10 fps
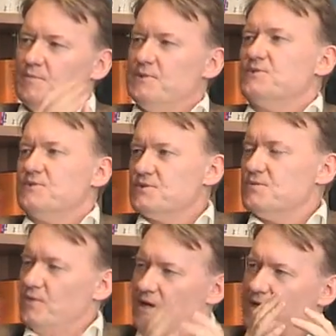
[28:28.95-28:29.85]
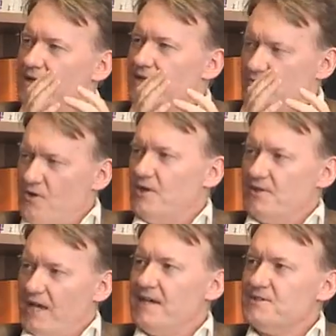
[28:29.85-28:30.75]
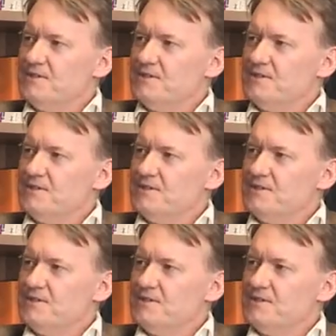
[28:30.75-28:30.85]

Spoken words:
a business where they're earning that,